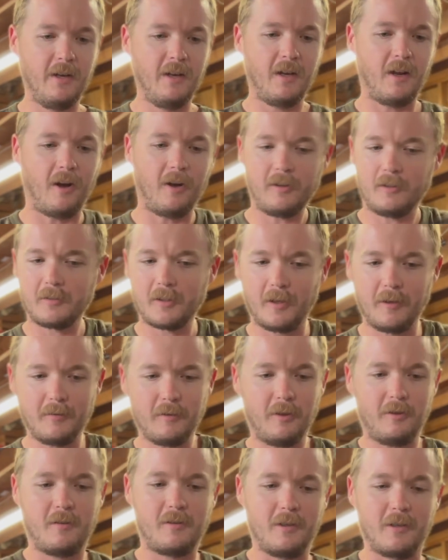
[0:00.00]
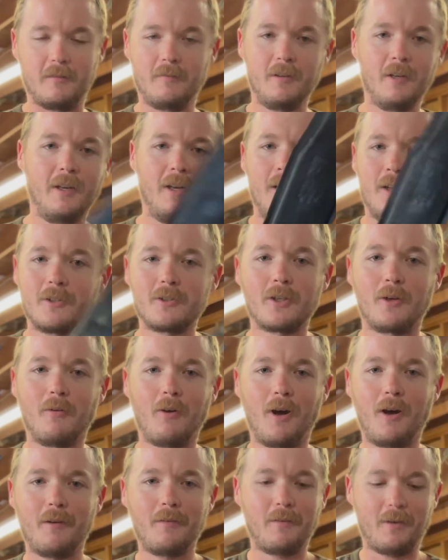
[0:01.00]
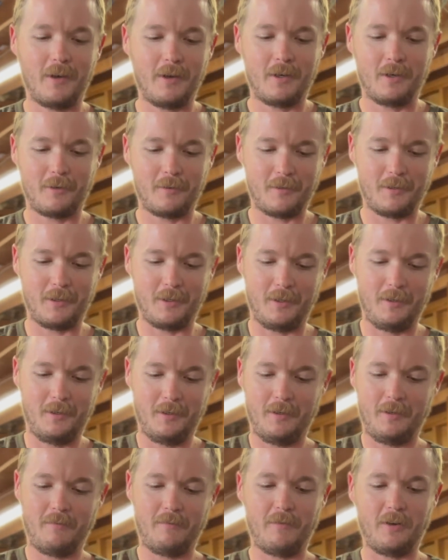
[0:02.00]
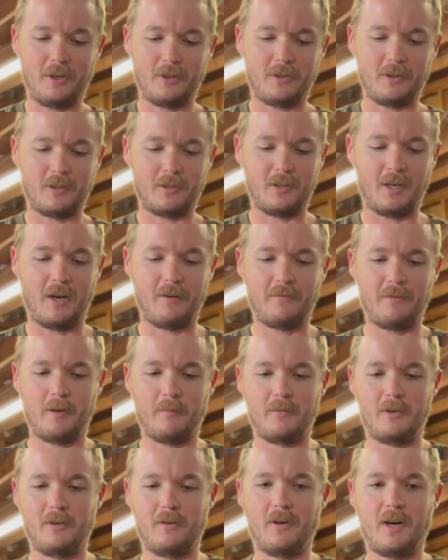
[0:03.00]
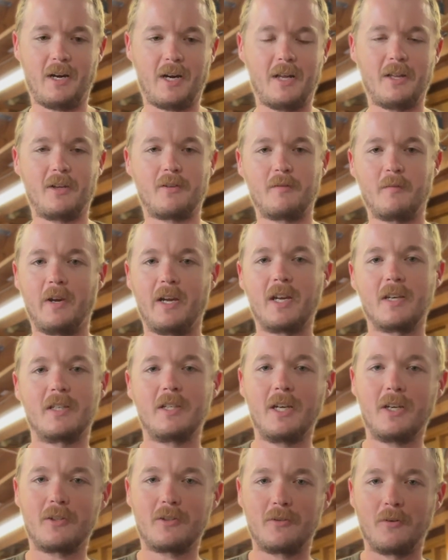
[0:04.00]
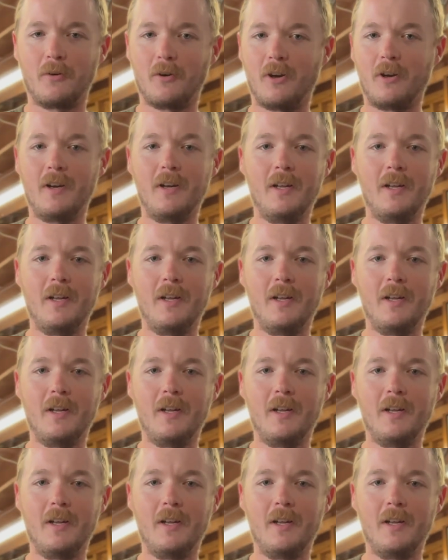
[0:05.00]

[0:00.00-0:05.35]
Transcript: Also, just to show off, I just finished this knife up too. I got this from an antique store